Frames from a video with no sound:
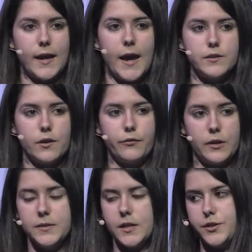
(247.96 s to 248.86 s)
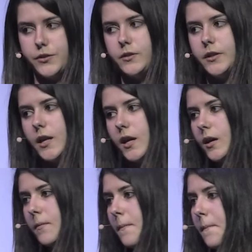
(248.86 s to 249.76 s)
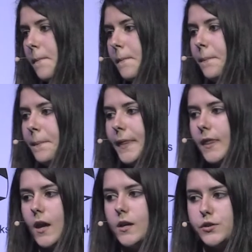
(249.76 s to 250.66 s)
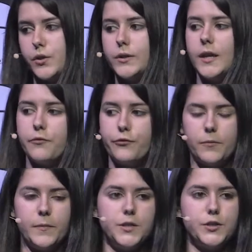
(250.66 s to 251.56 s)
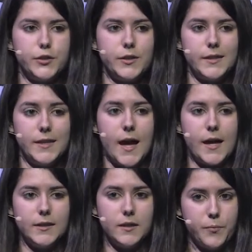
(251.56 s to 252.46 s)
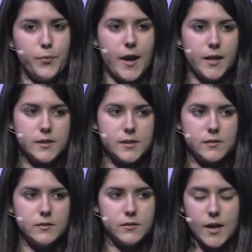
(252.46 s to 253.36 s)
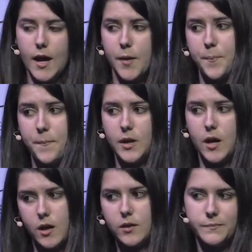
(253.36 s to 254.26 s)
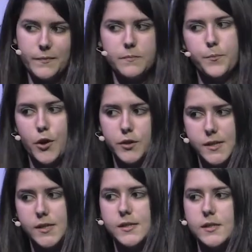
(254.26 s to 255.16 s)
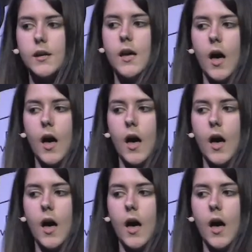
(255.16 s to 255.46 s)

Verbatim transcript: the case of imitation learning. So all the information that the brains uh, process